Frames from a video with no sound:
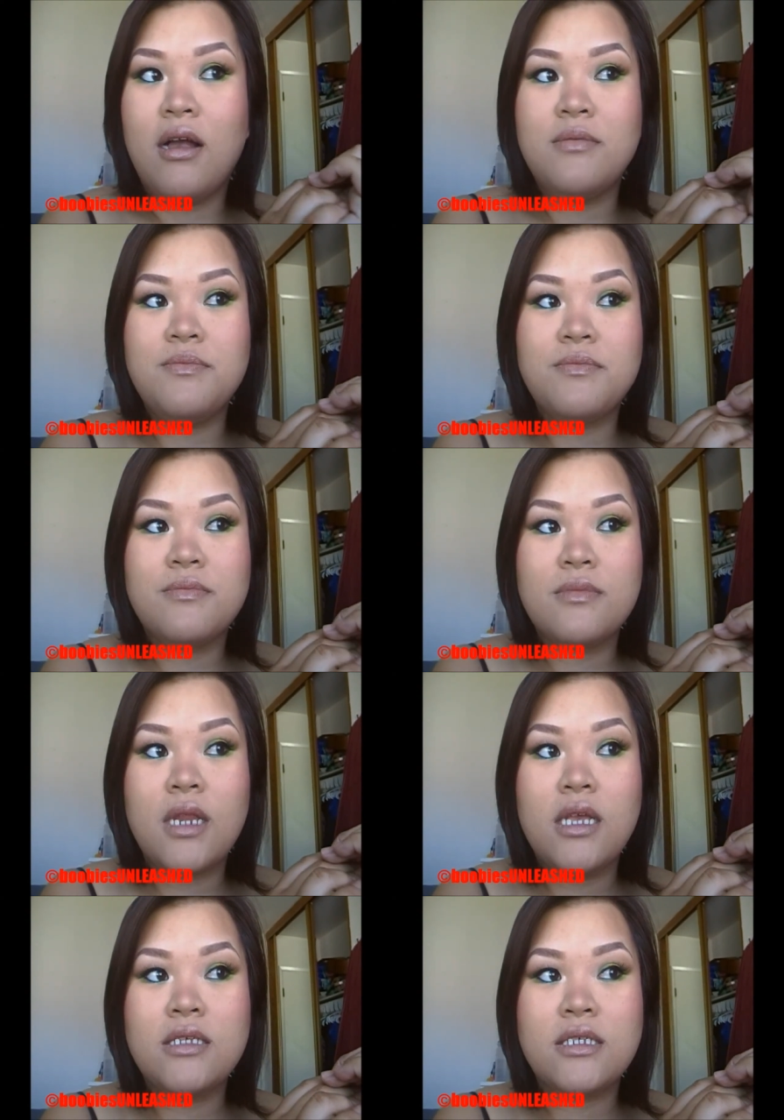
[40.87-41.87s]
um,
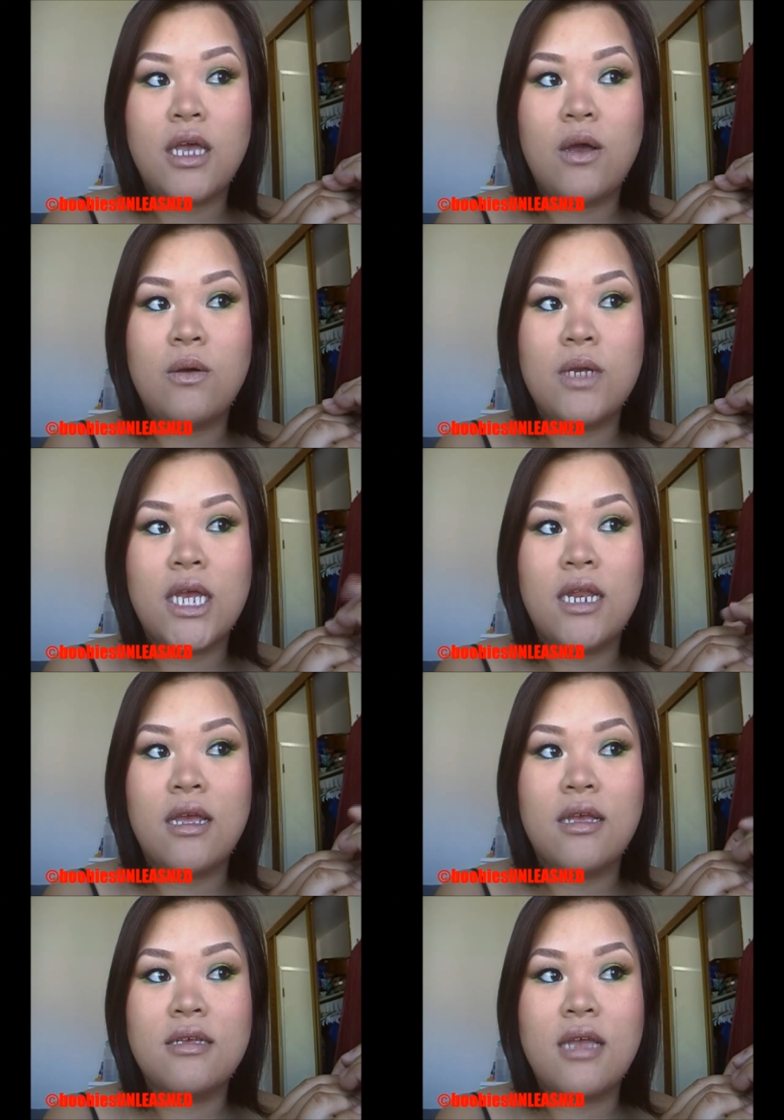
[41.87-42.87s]
so it
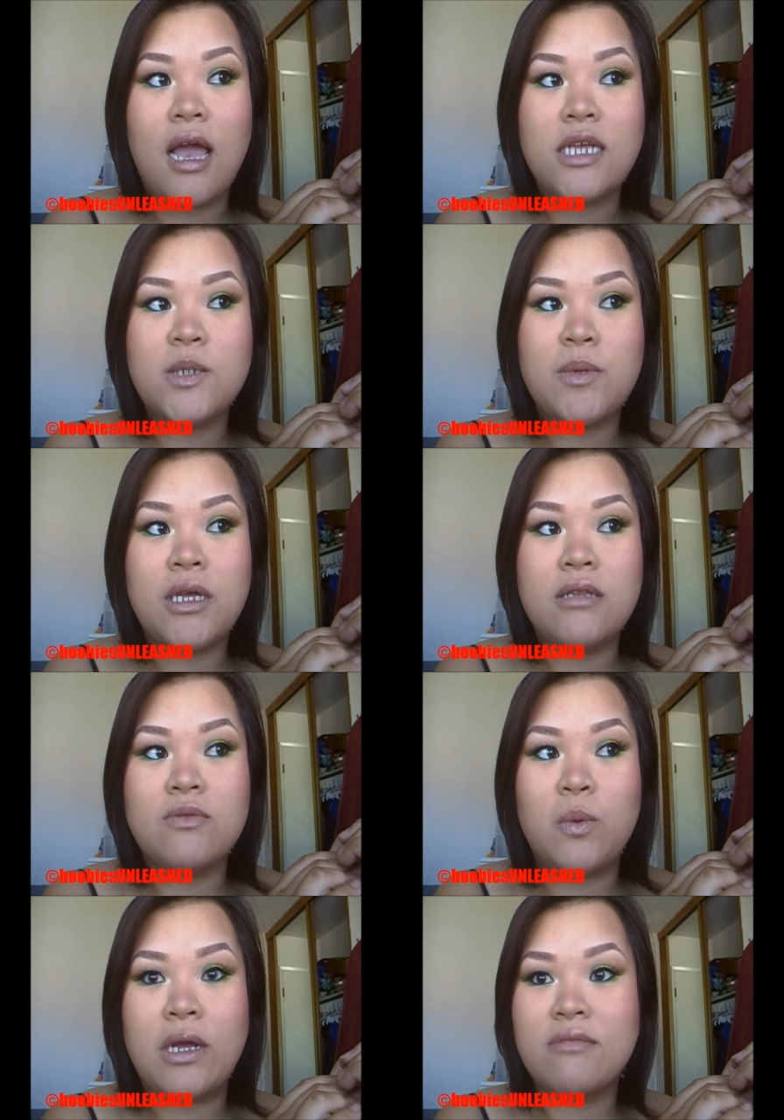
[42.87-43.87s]
has
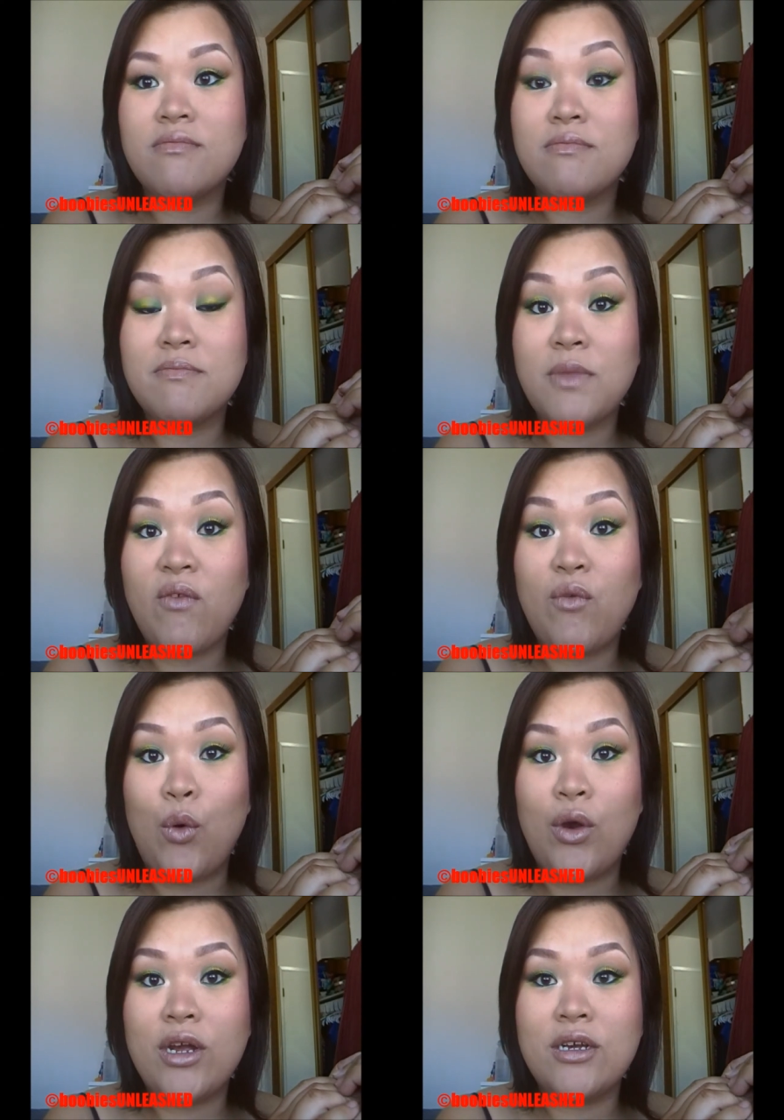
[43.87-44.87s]
been what
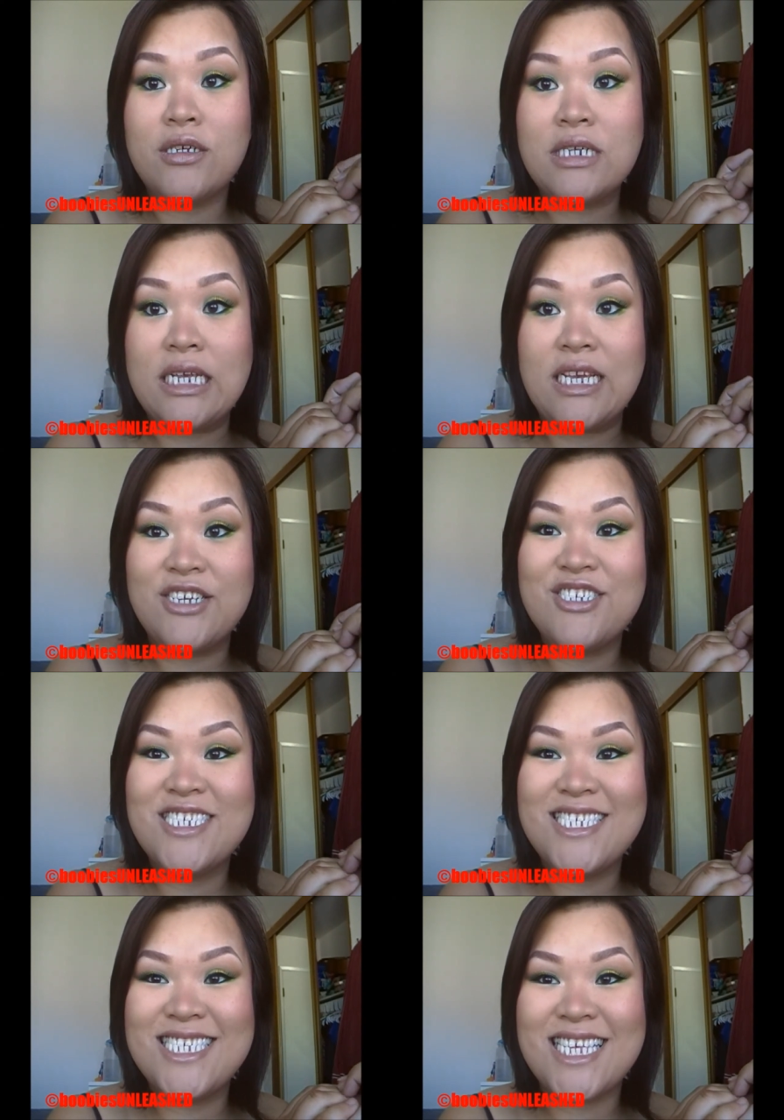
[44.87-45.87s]
four years